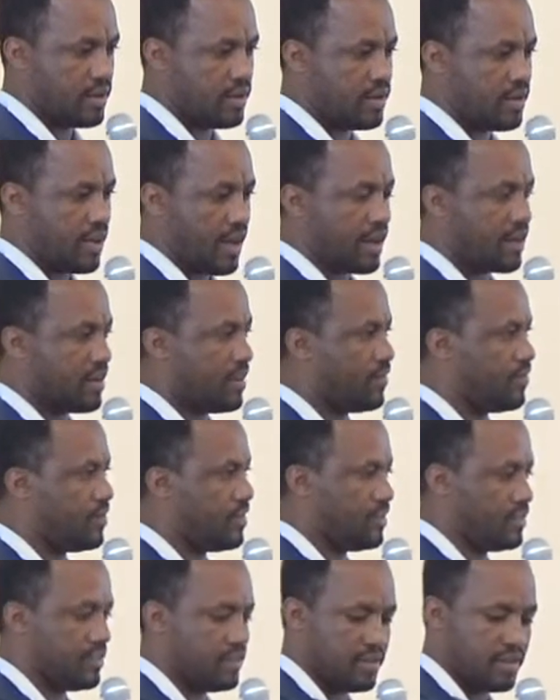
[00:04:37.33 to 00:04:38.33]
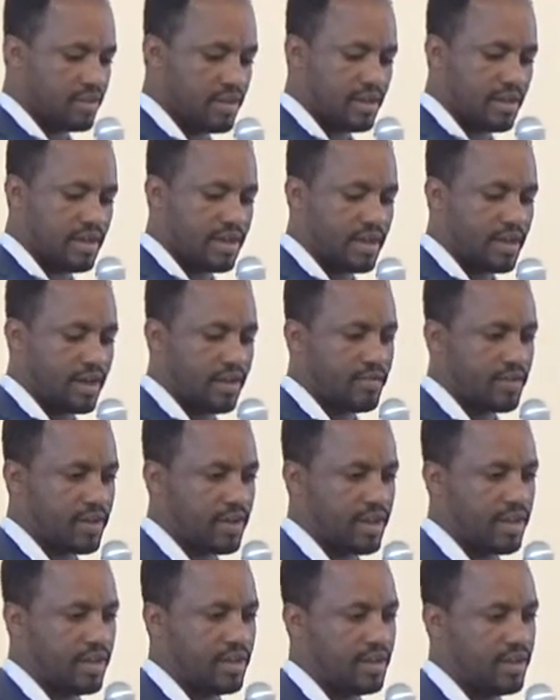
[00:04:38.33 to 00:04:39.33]
RDF is a
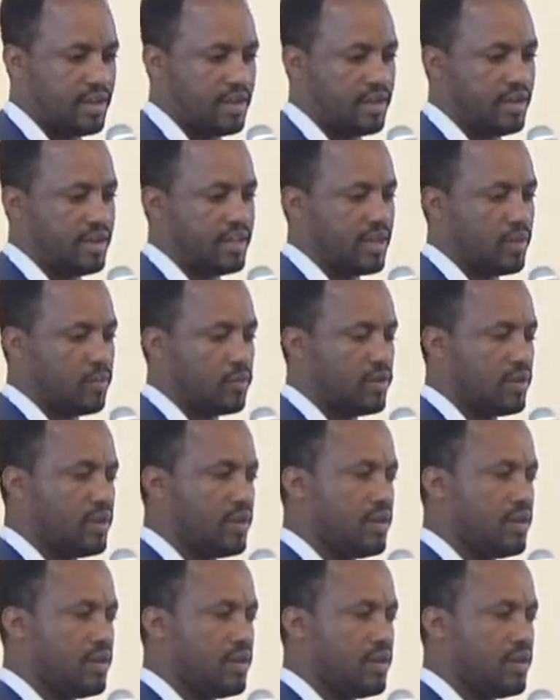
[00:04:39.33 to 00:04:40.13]
graphical data model.